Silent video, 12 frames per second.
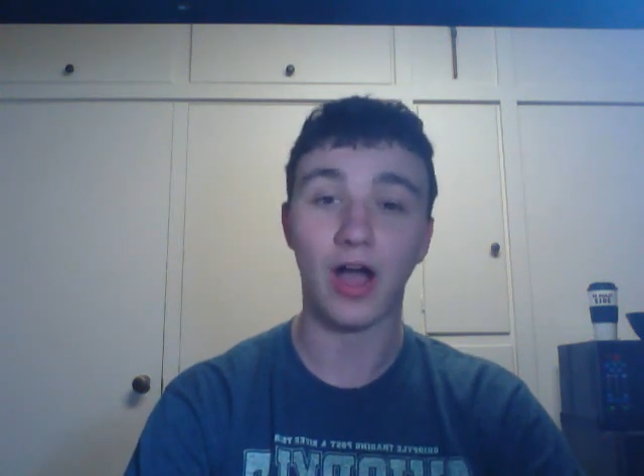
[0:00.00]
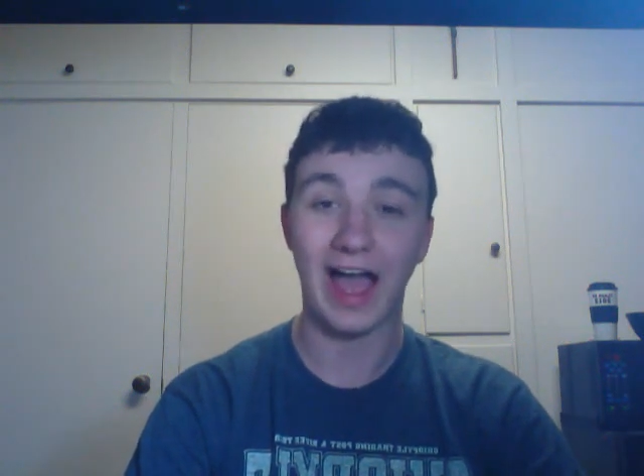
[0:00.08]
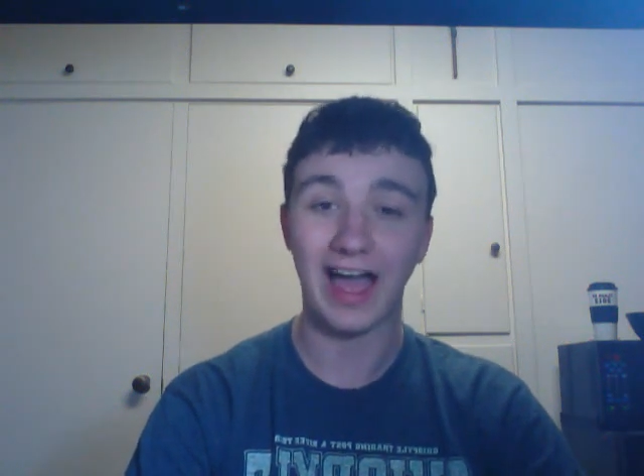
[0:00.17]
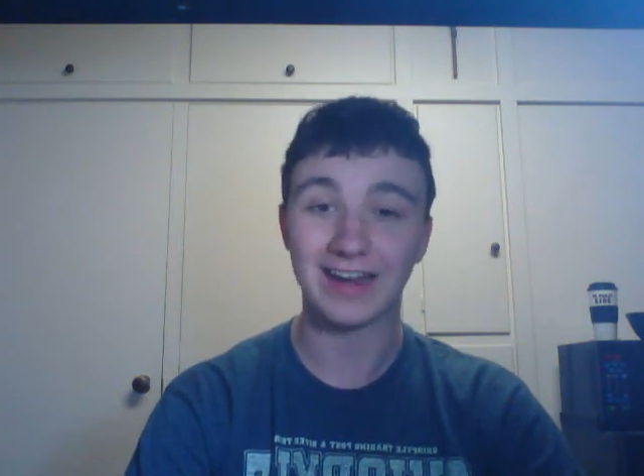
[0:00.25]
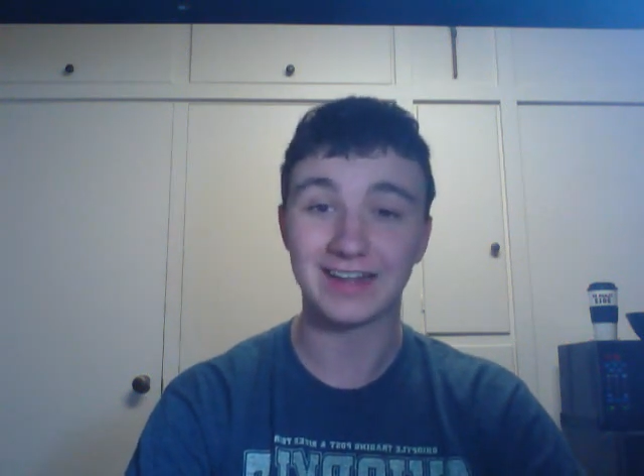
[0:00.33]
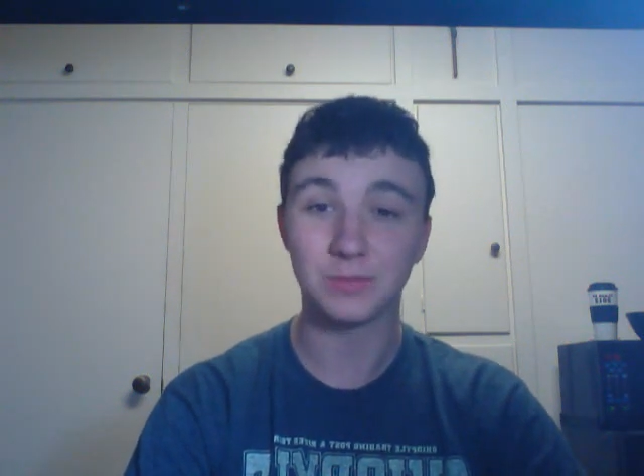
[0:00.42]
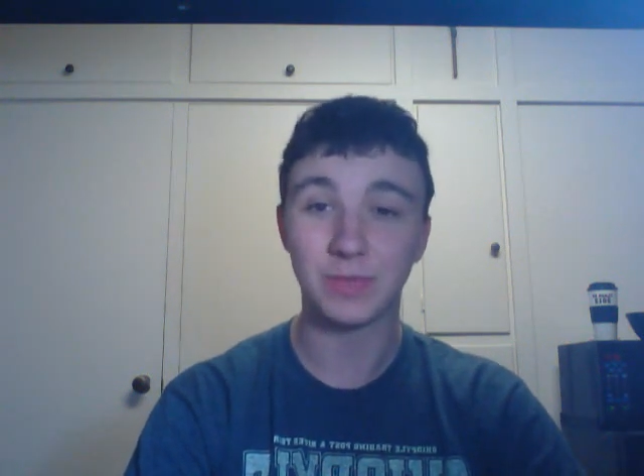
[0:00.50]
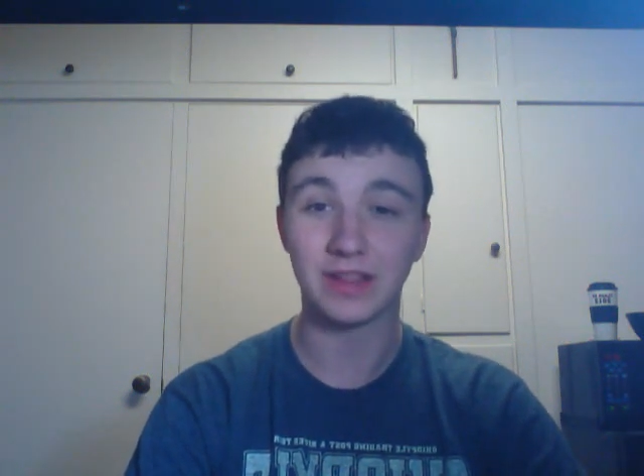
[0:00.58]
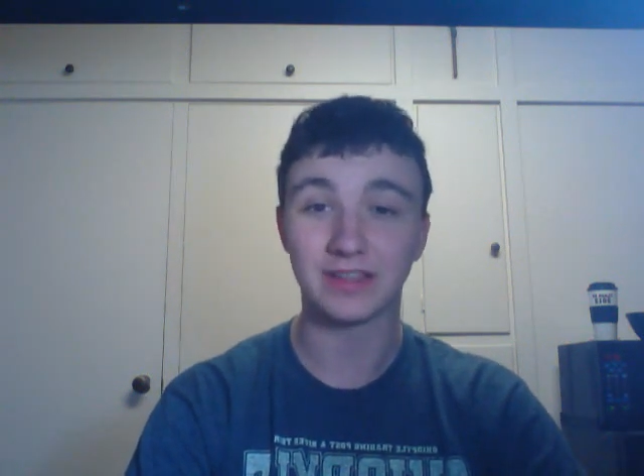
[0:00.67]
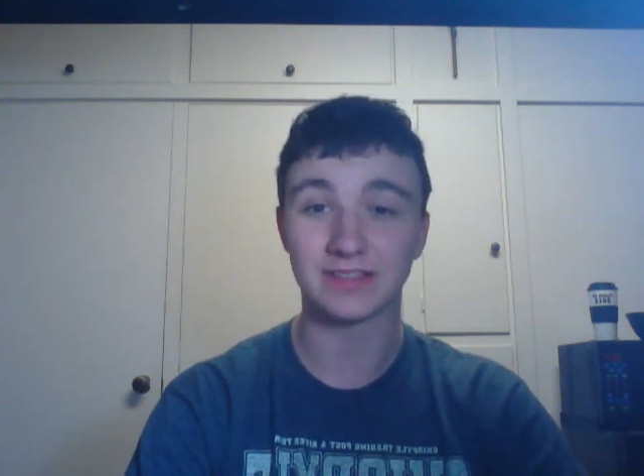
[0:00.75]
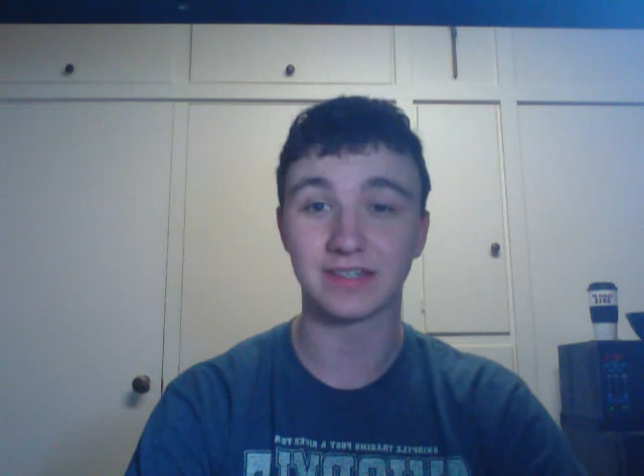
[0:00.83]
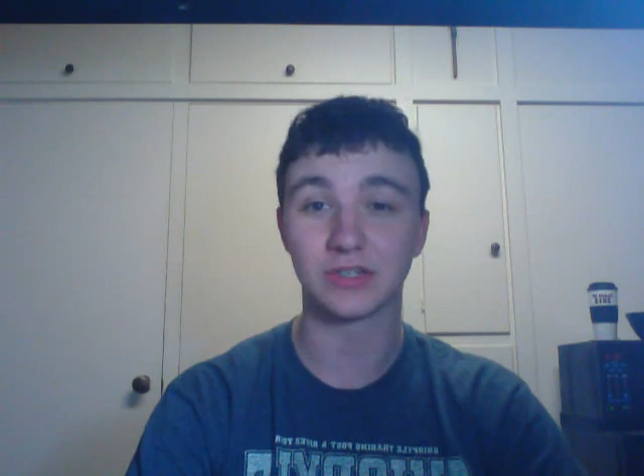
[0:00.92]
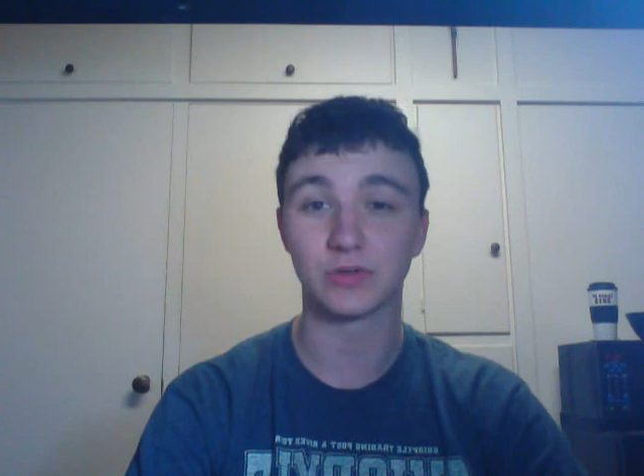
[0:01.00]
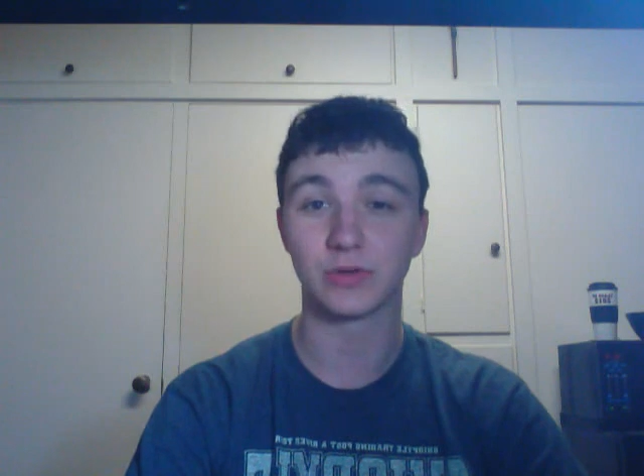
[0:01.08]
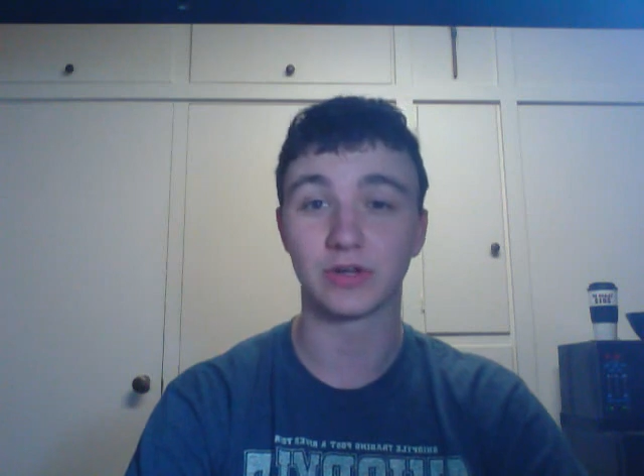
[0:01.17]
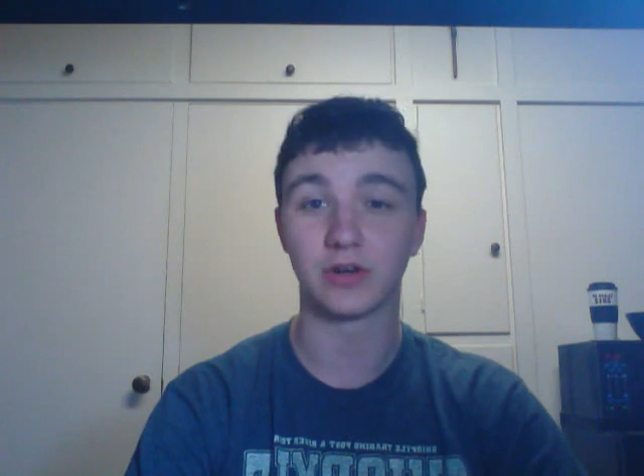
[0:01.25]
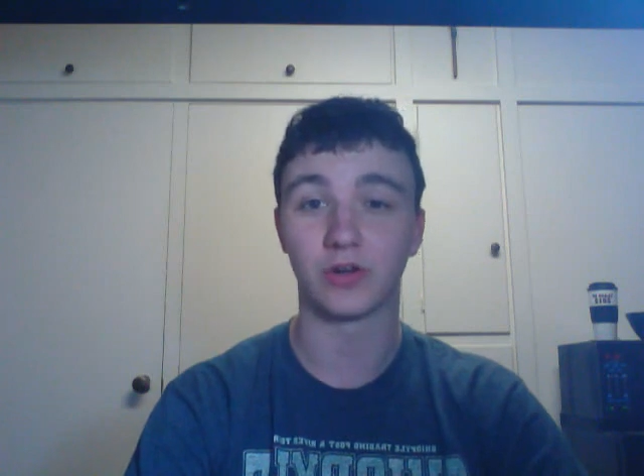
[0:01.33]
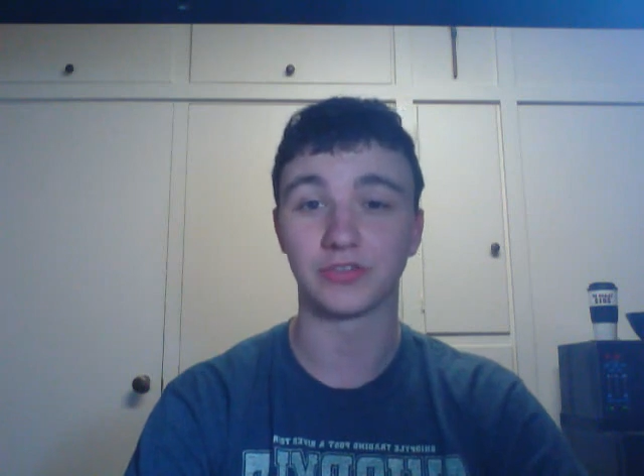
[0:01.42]
had to be listening to
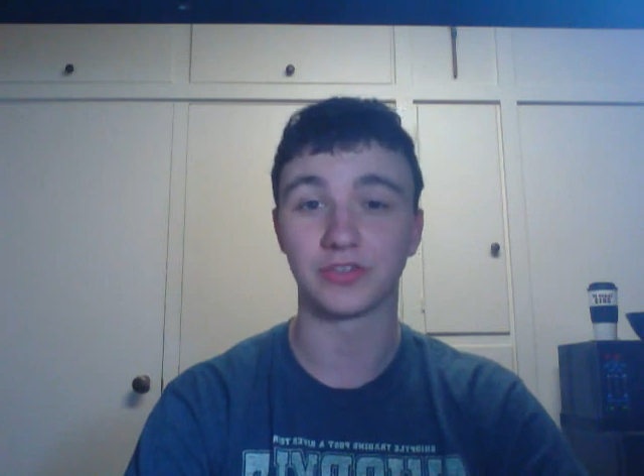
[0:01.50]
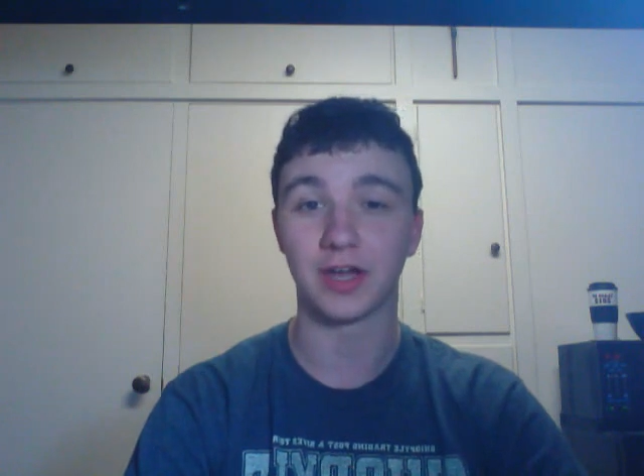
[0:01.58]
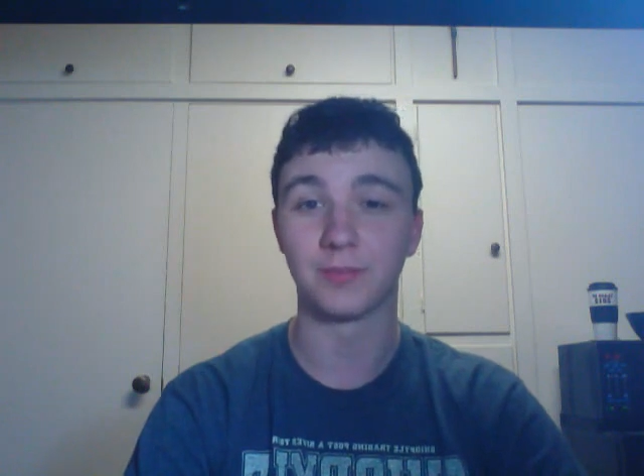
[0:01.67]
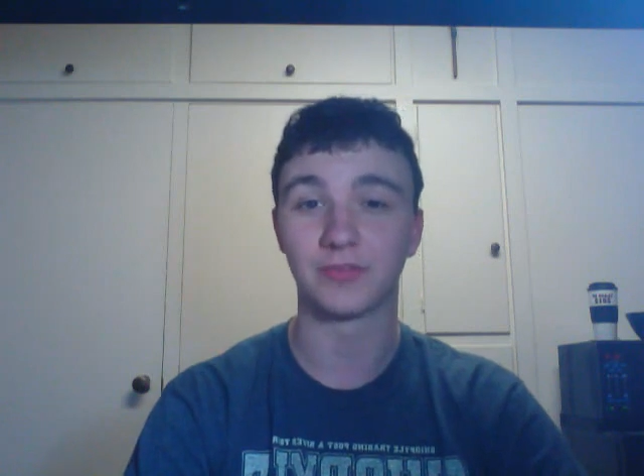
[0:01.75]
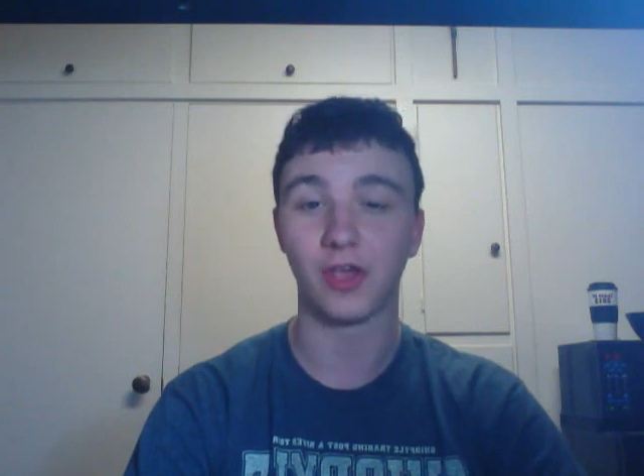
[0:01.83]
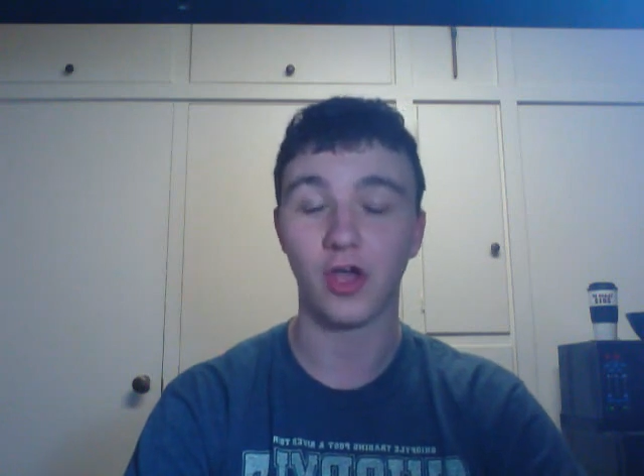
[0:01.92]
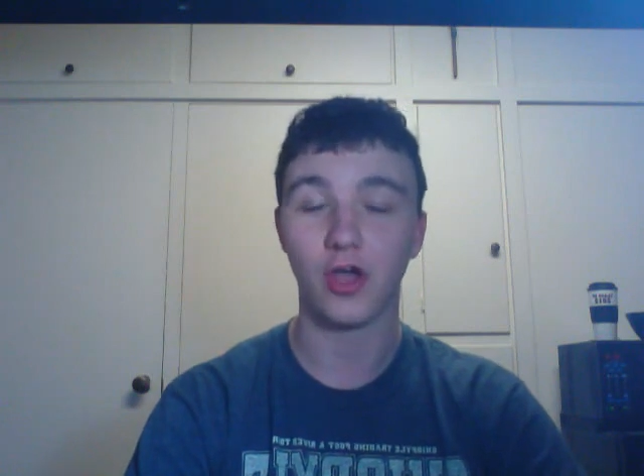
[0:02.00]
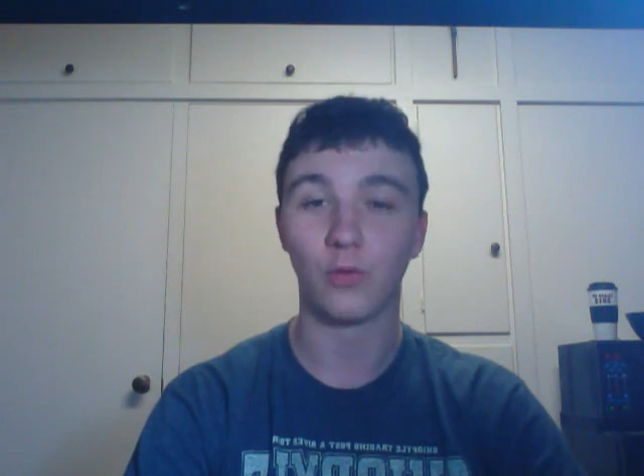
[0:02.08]
it at all times,